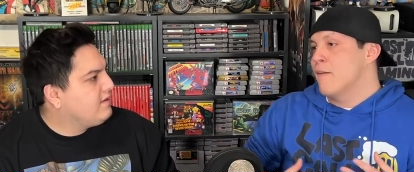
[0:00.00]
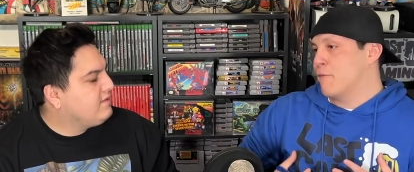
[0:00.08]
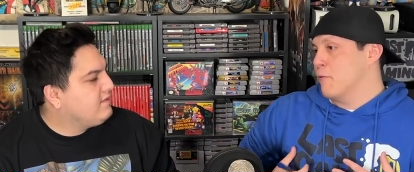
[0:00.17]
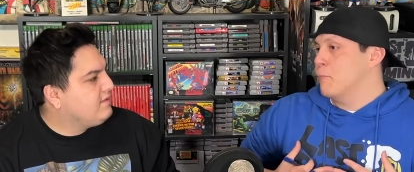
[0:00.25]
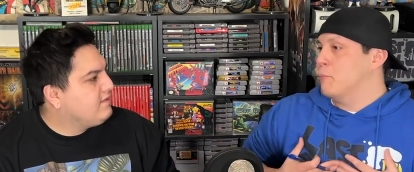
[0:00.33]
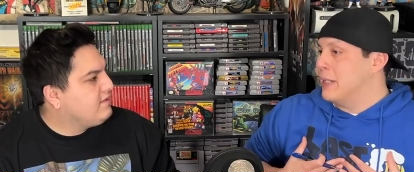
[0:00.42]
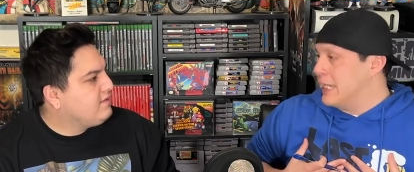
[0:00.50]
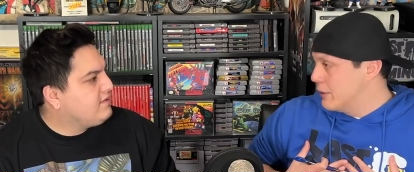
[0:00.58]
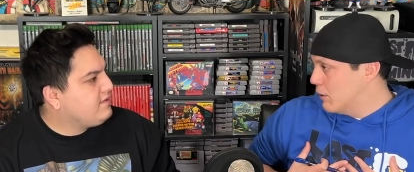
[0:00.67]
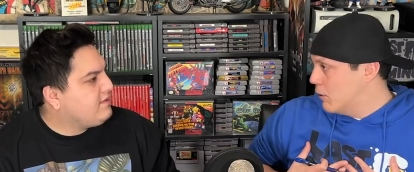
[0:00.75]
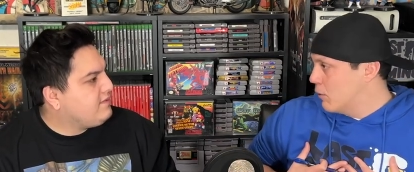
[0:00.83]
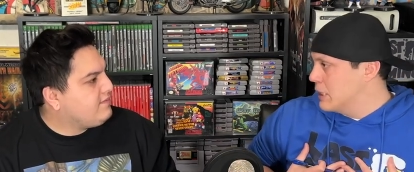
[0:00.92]
Speaker 1: For me
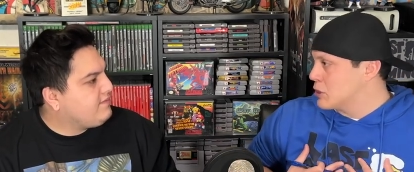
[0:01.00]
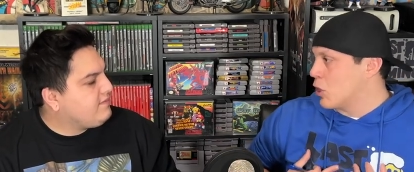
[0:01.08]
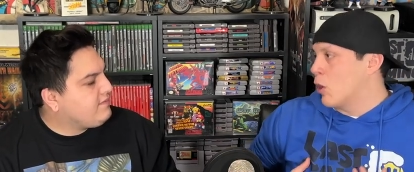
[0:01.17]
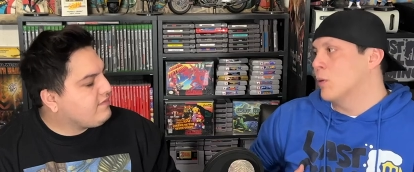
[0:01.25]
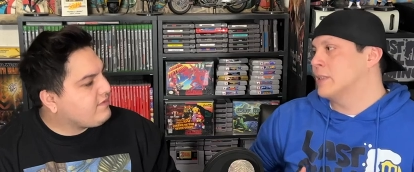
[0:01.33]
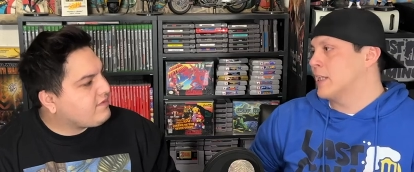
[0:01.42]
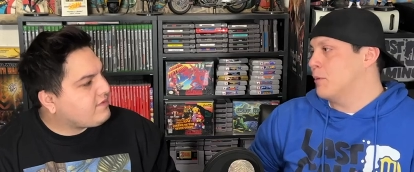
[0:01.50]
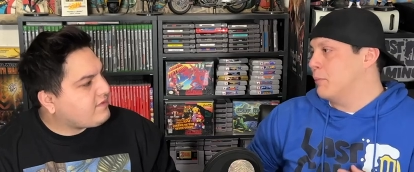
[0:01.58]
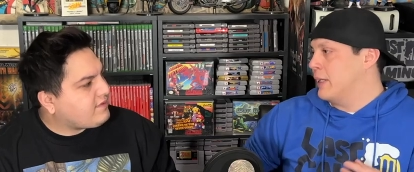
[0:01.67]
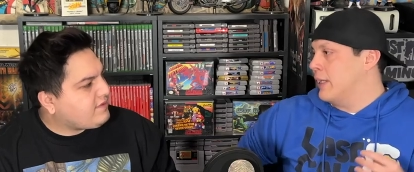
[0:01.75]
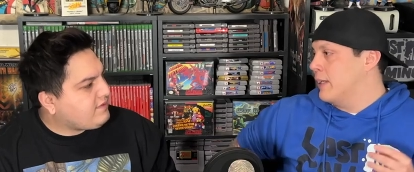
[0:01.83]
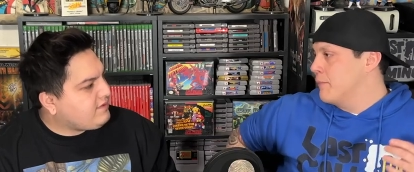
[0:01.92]
though, it's always going to
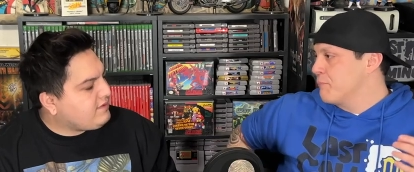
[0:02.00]
be